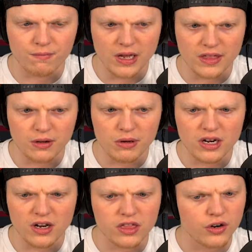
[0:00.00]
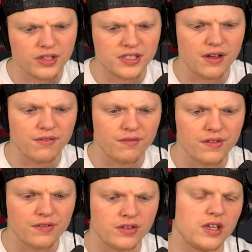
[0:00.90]
I think we did a
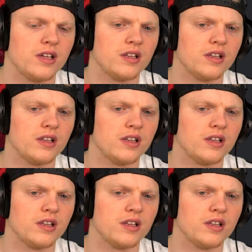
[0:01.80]
3750.